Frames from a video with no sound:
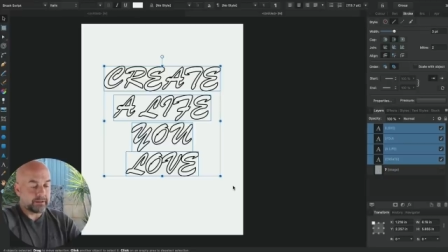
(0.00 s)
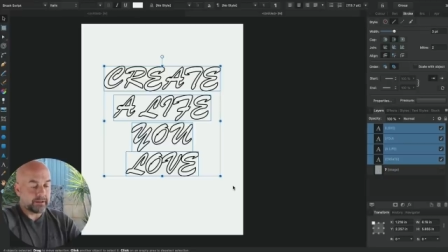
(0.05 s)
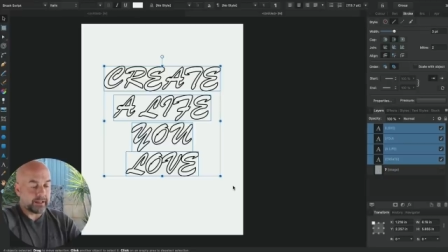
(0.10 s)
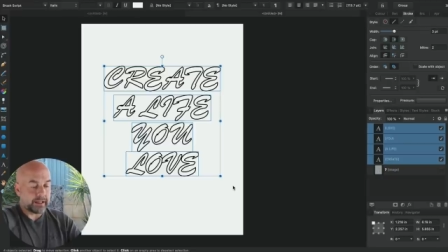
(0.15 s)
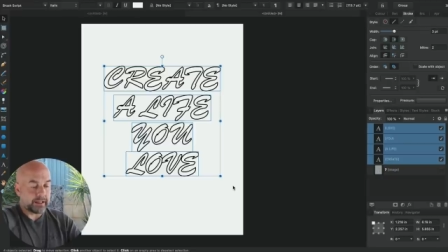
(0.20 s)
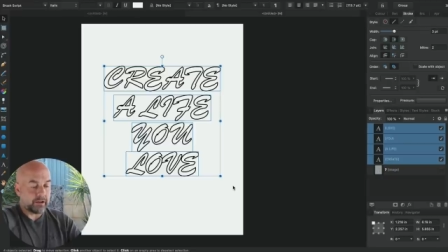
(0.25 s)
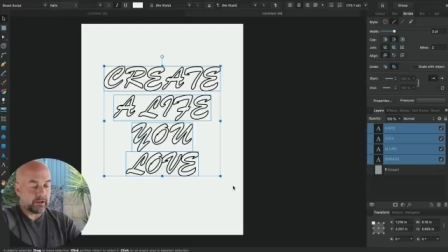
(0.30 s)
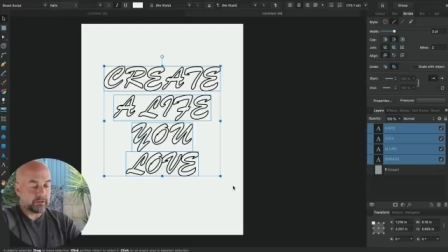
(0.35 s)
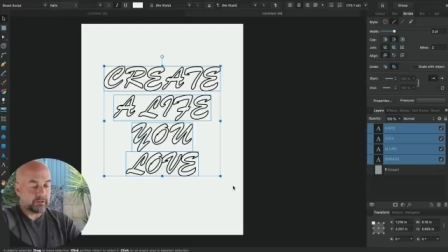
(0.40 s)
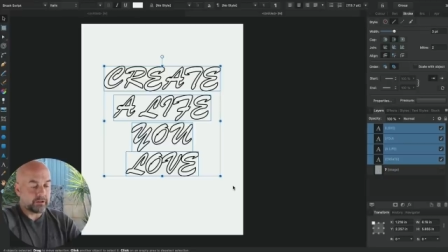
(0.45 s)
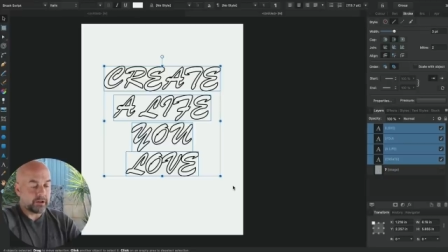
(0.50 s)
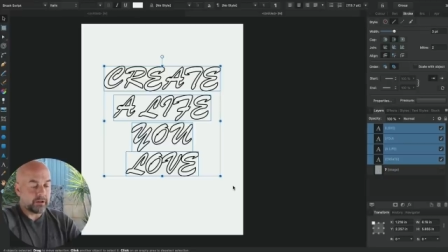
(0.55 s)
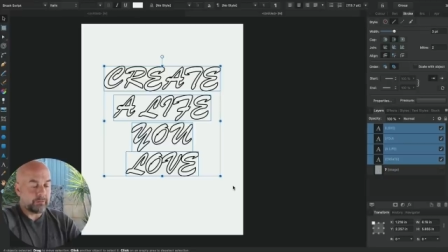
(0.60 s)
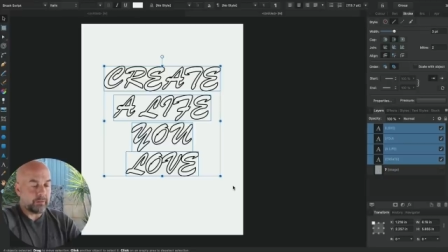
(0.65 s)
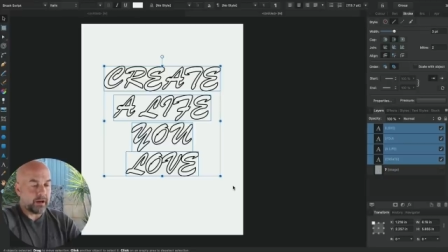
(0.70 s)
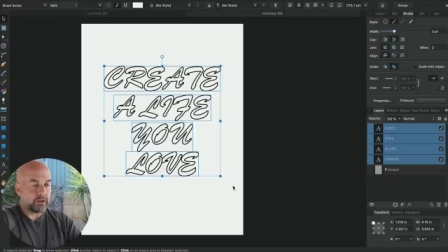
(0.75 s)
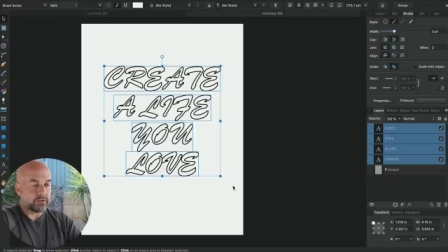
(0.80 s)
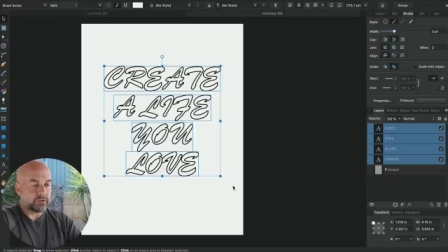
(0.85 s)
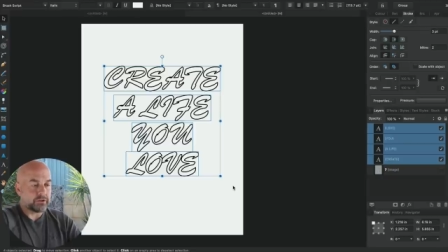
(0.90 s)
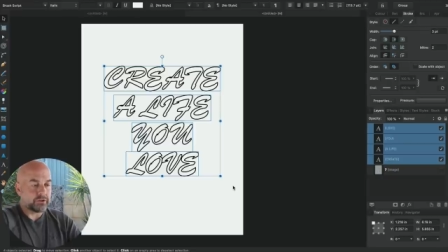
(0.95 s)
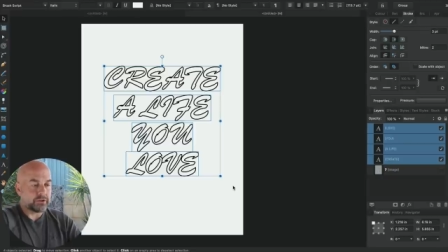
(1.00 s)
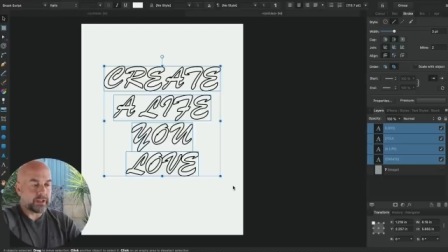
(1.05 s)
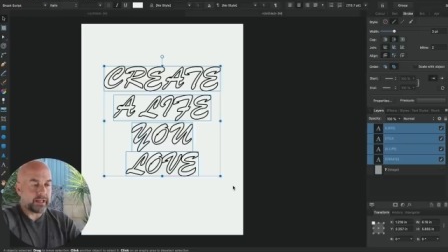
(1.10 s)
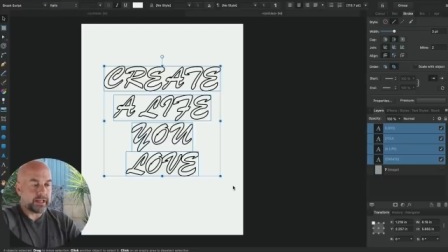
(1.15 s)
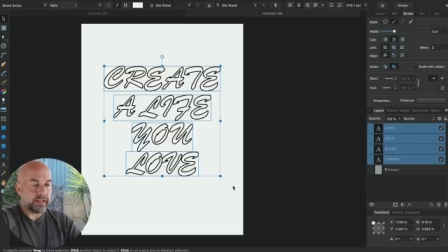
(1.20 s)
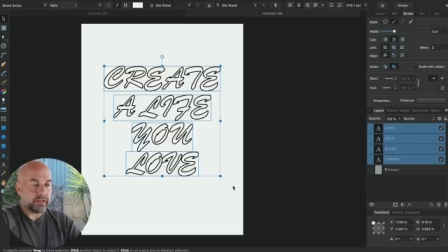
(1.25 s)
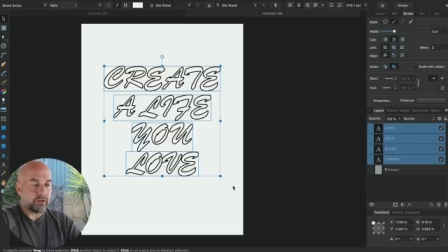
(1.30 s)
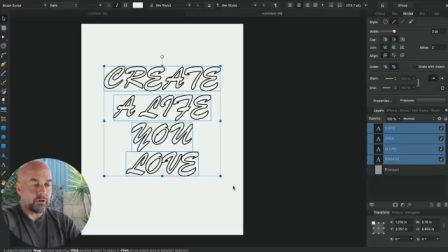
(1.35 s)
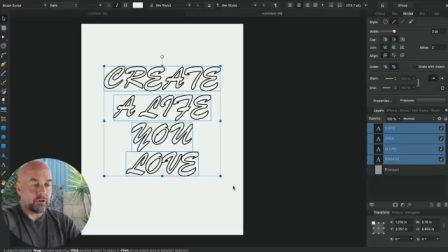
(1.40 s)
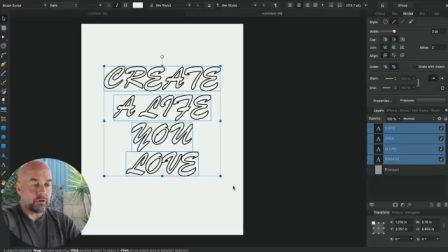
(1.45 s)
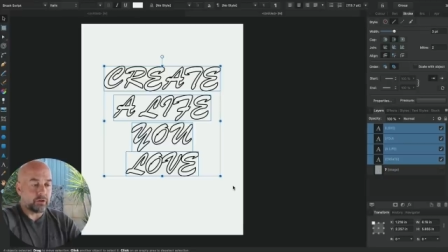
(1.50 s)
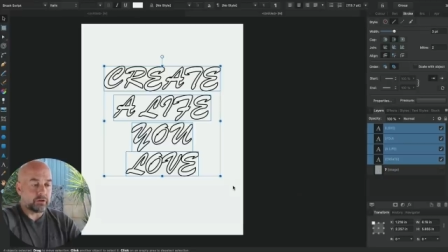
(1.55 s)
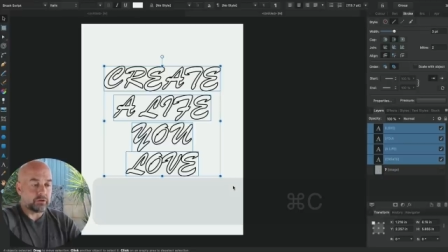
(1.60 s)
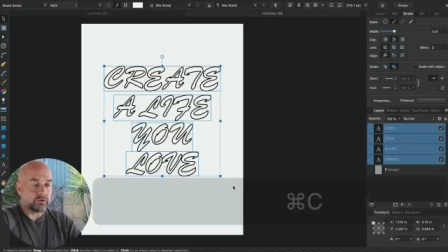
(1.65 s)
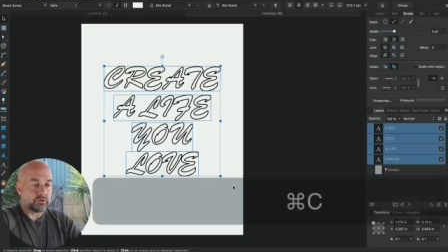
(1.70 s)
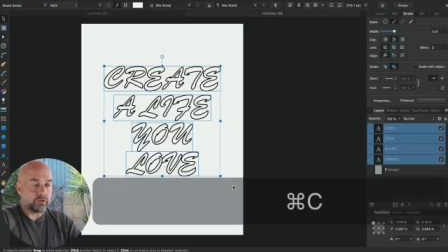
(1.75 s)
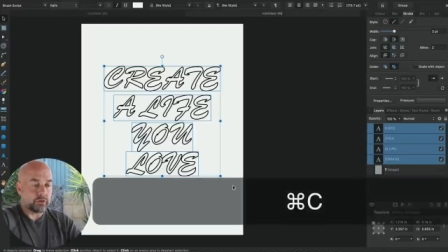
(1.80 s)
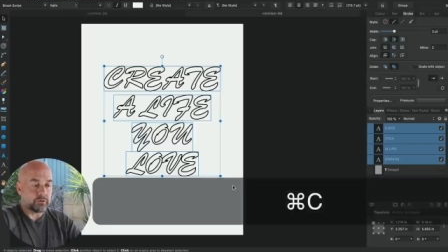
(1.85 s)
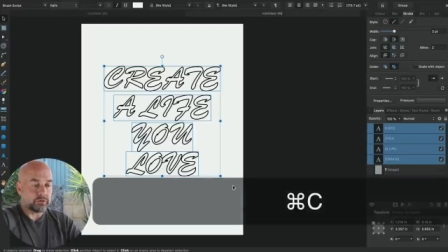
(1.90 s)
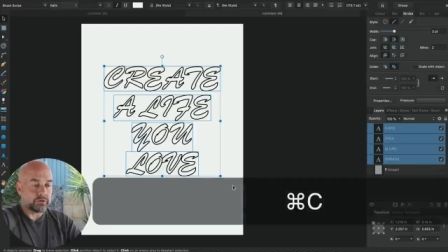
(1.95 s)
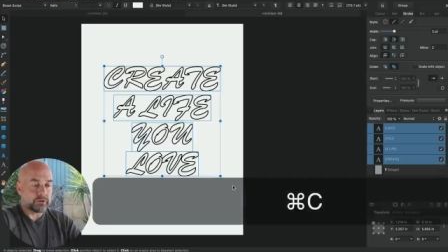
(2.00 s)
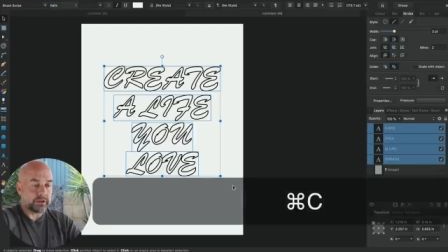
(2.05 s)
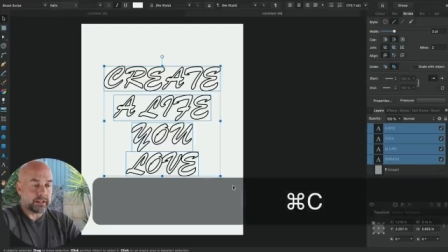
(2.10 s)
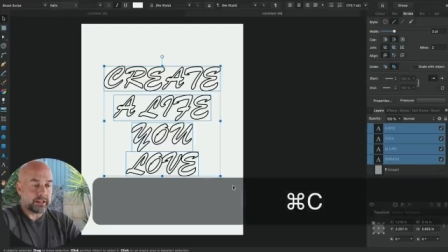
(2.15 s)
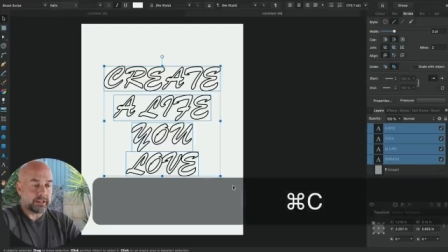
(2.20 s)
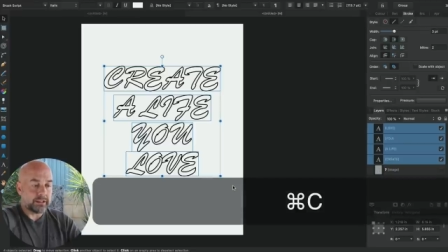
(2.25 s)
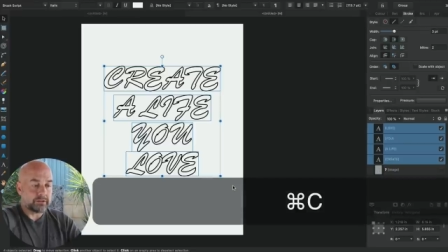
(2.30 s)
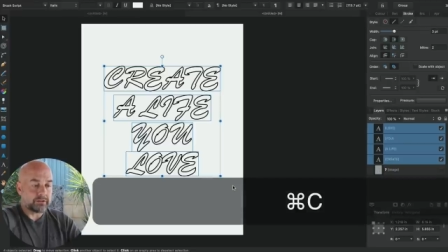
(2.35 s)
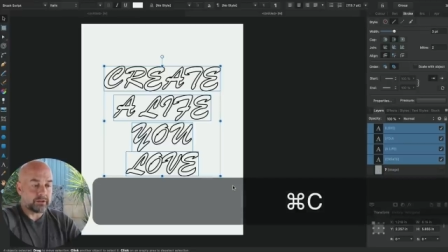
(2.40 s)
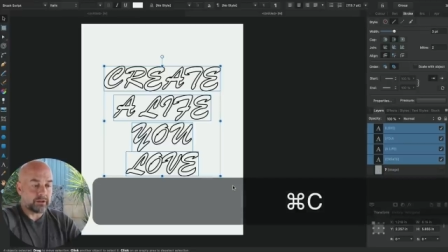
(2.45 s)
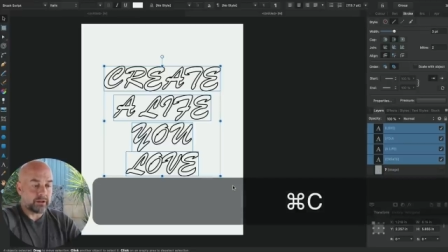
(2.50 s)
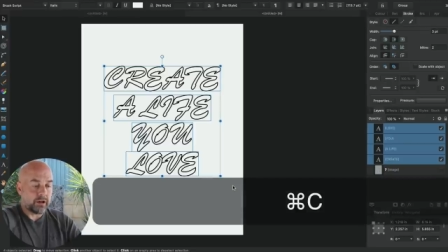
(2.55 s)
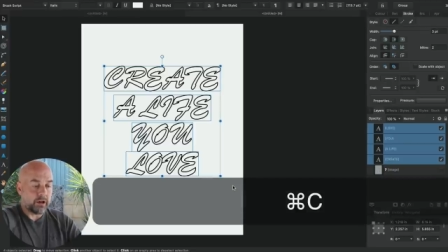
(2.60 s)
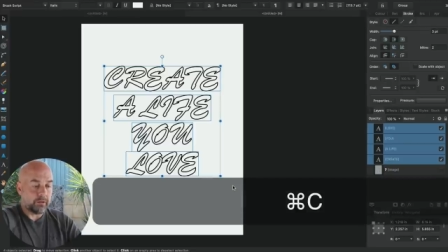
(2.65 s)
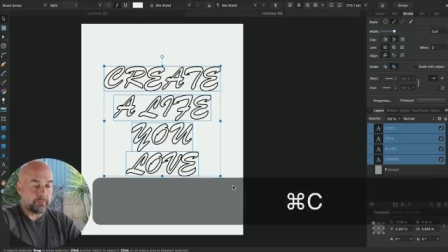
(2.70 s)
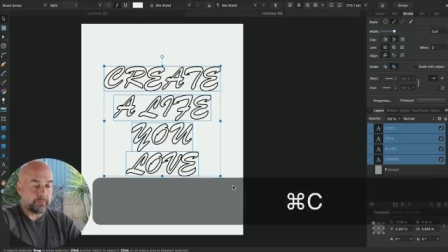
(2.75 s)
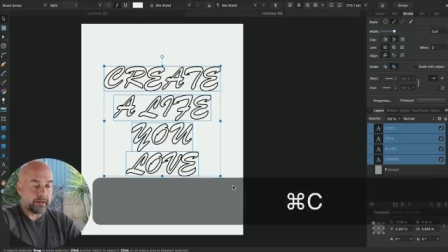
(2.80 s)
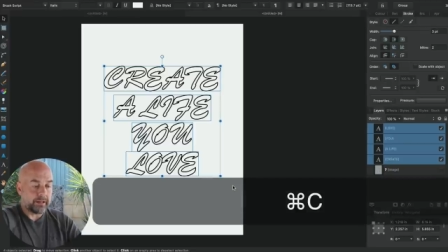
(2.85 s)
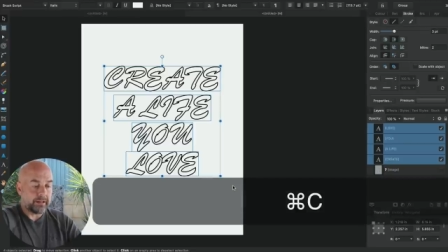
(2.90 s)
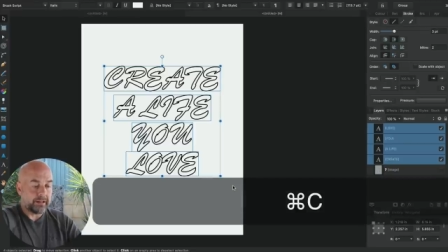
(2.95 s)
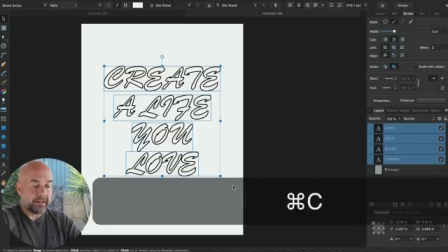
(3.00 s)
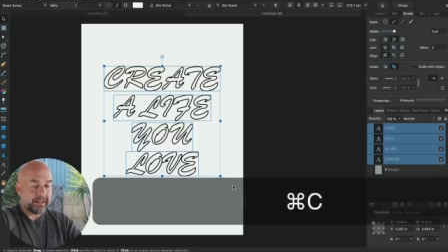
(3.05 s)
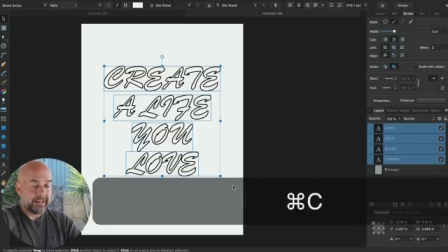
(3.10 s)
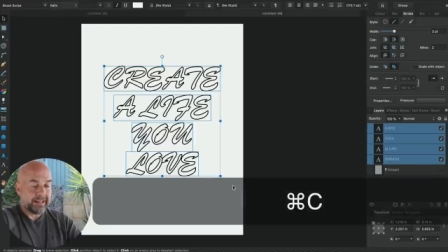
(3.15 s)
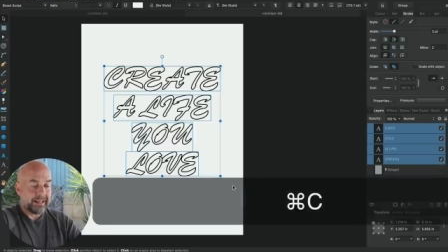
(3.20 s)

click on Command C or Control C to copy